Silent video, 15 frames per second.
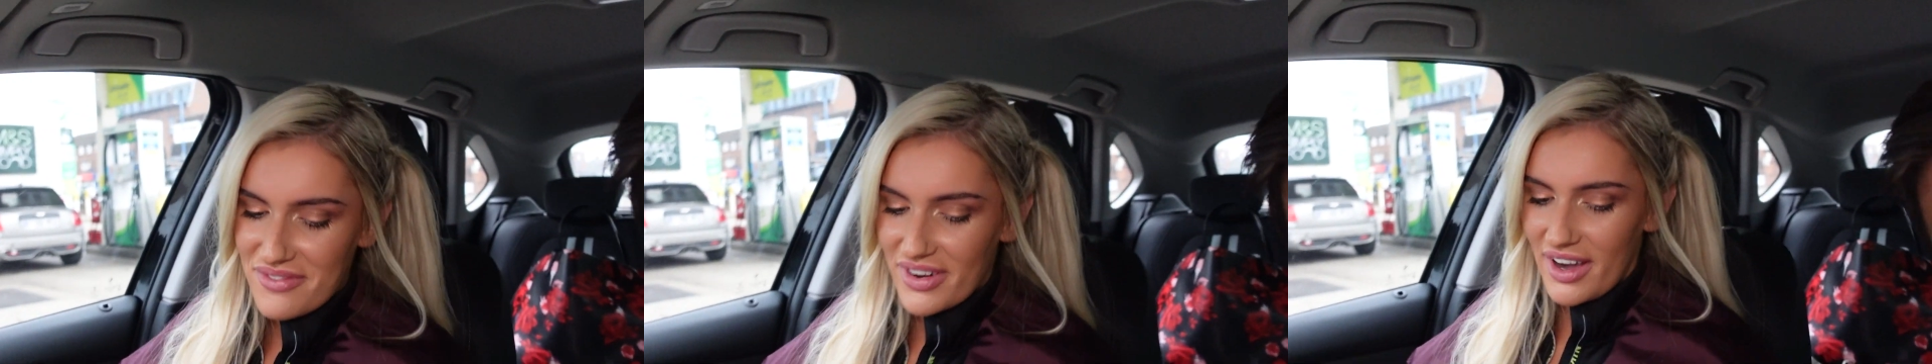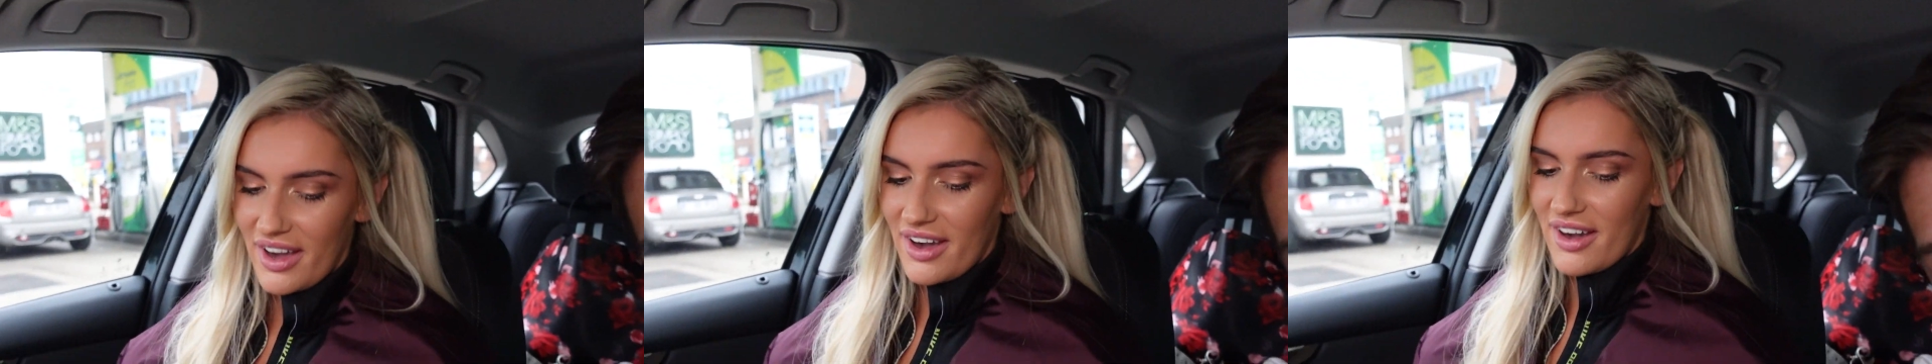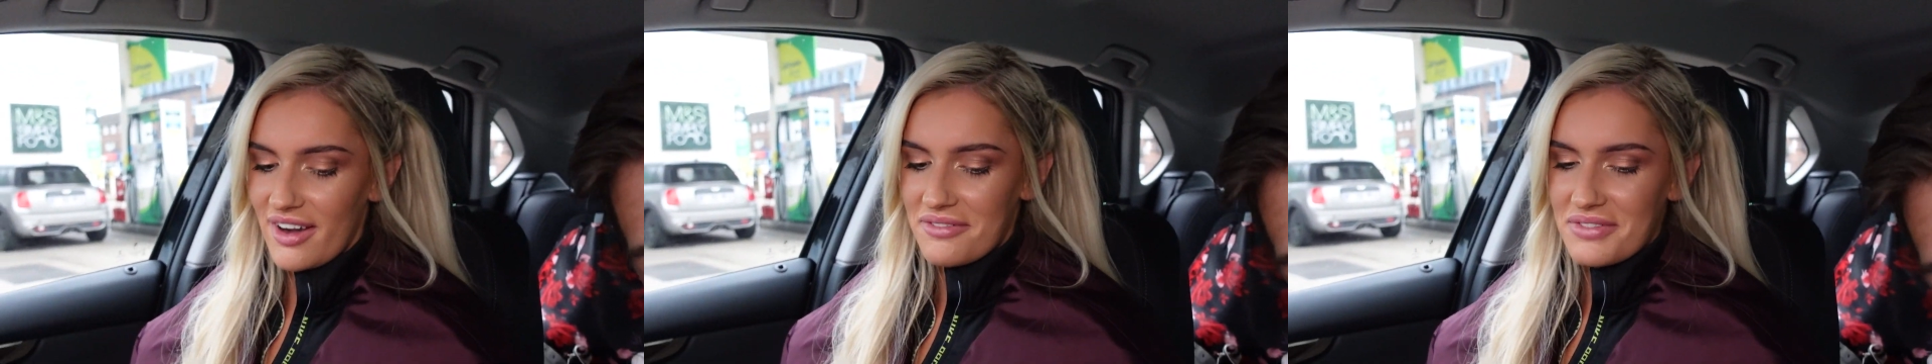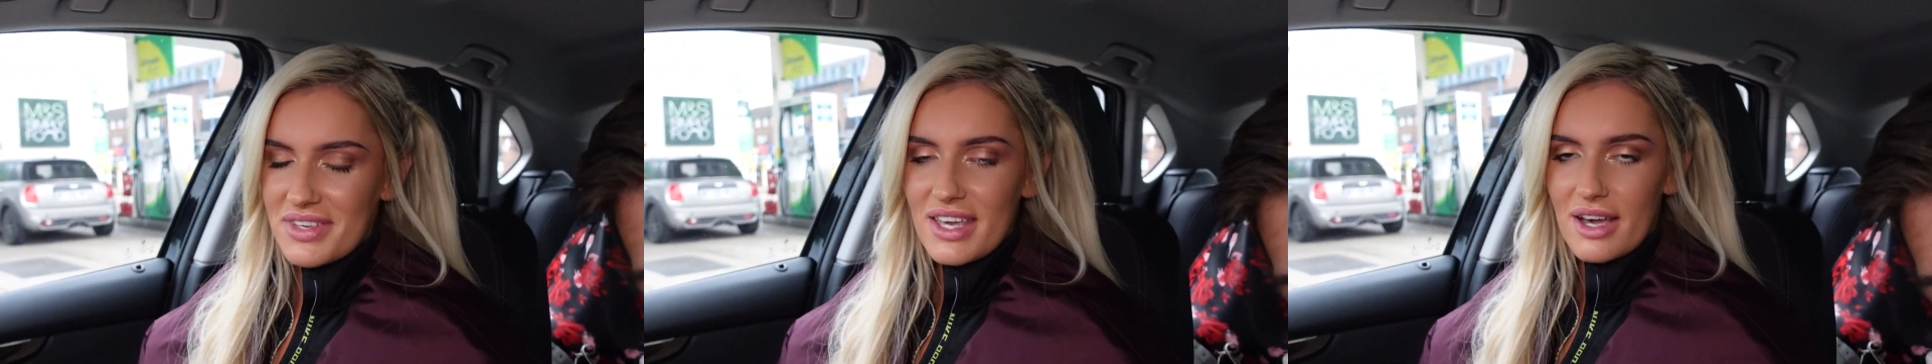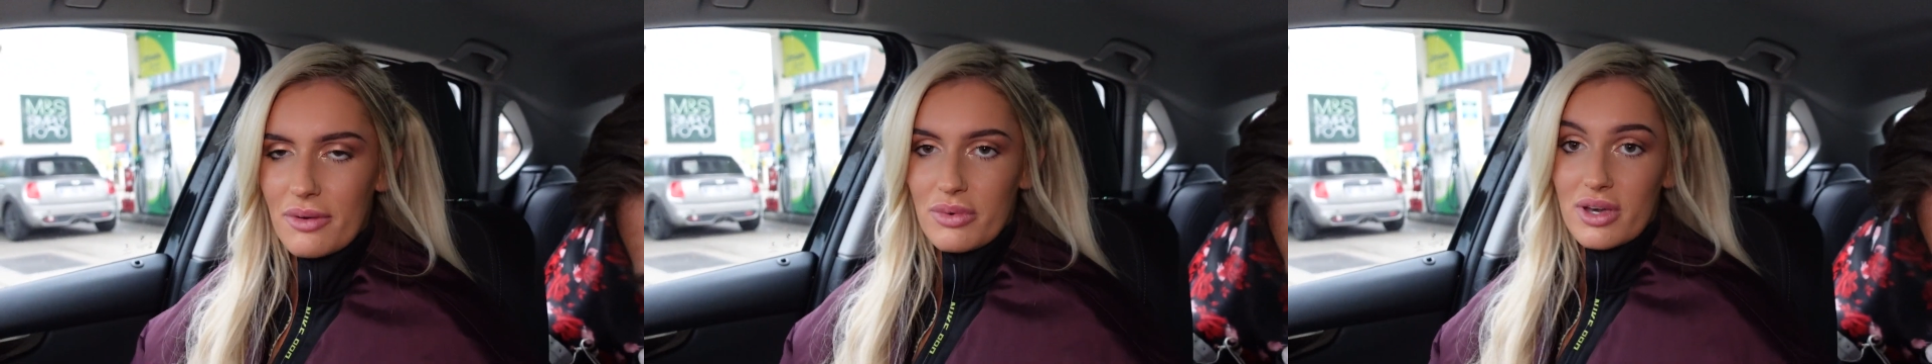But
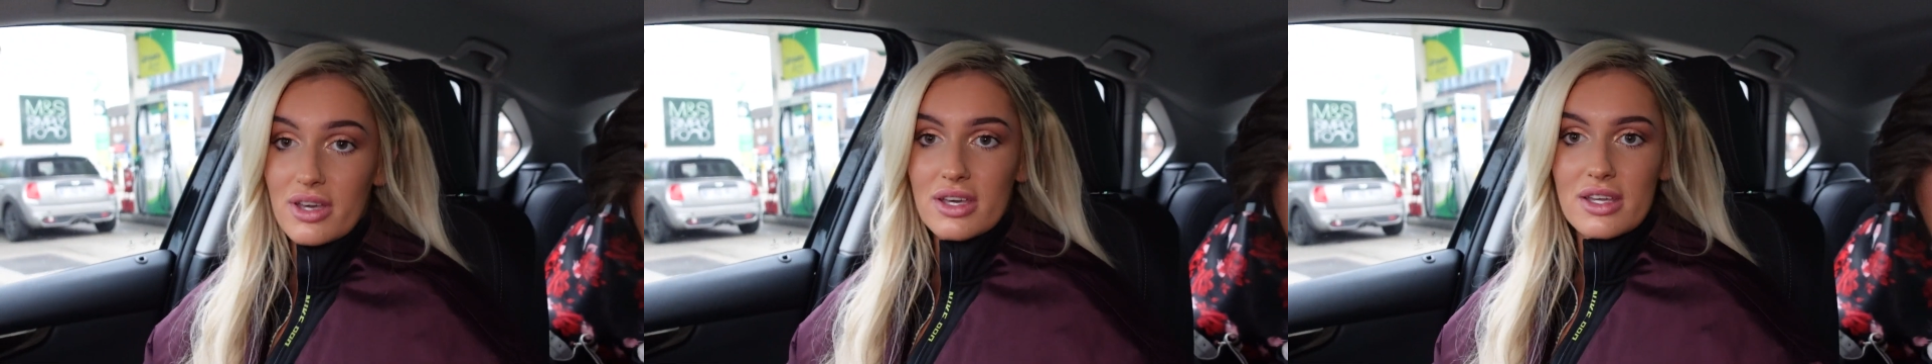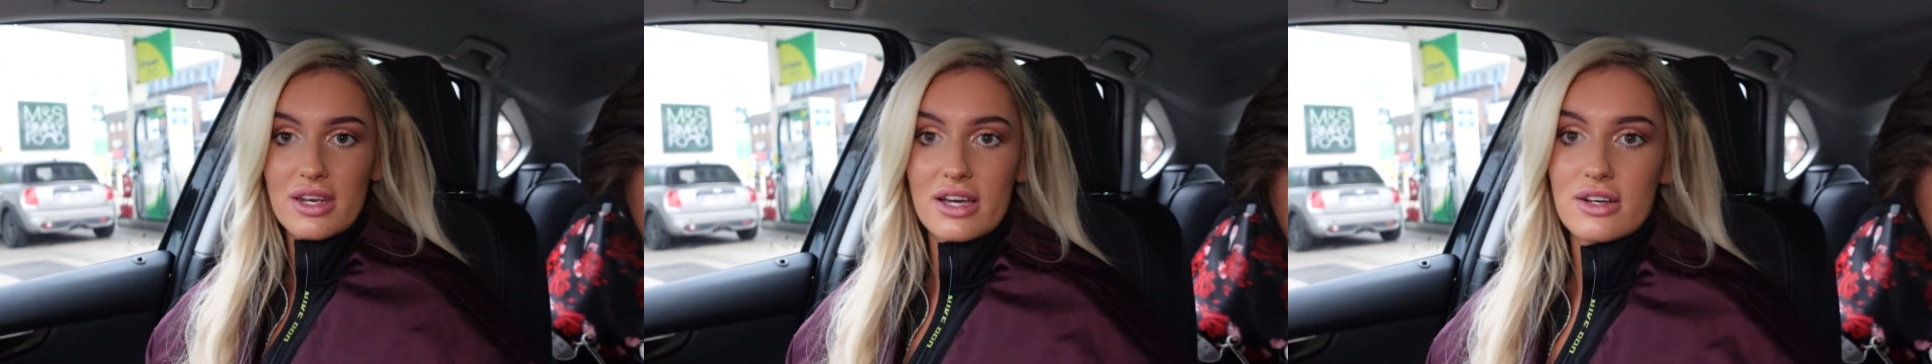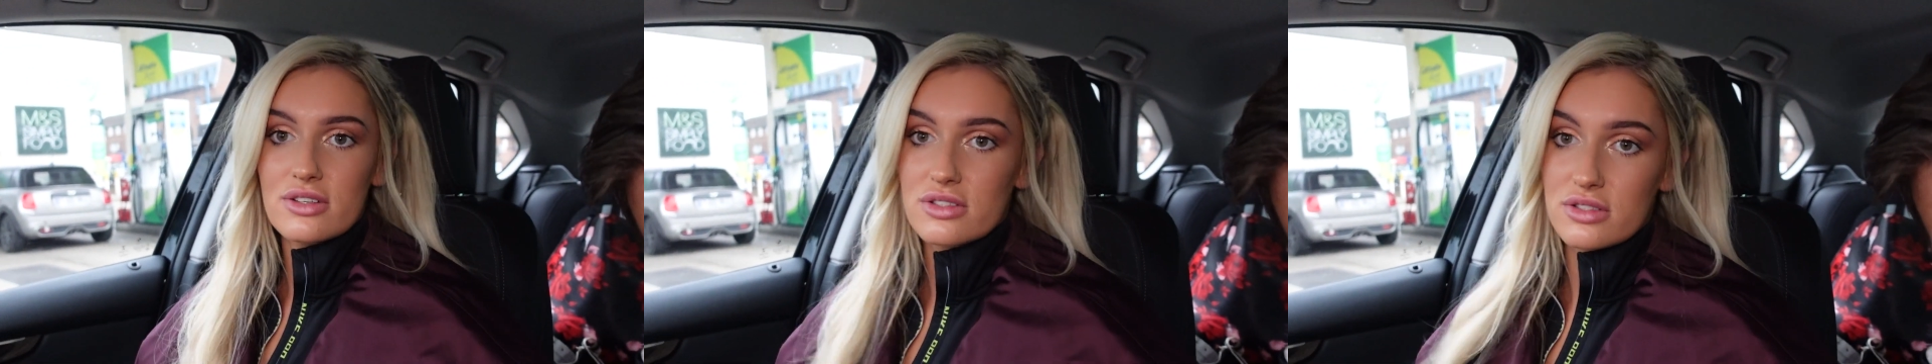yeah, we are here now,